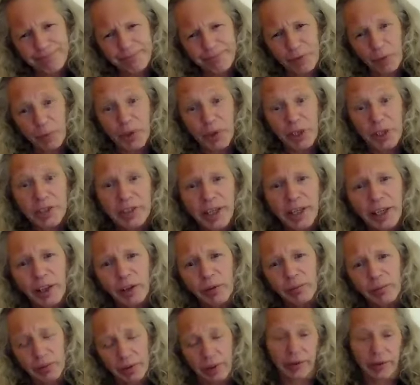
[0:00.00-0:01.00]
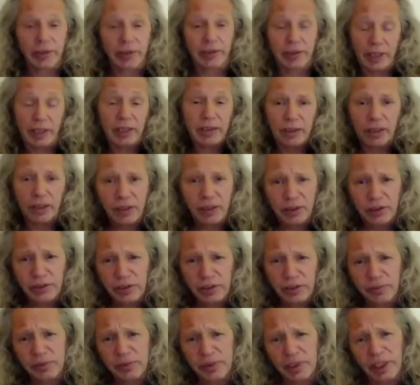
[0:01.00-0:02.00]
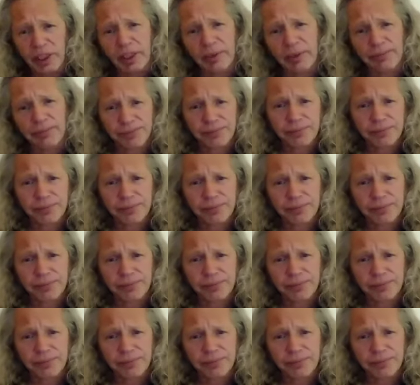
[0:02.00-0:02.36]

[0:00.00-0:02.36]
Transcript: I'm here to help. I think that kind of sums it up.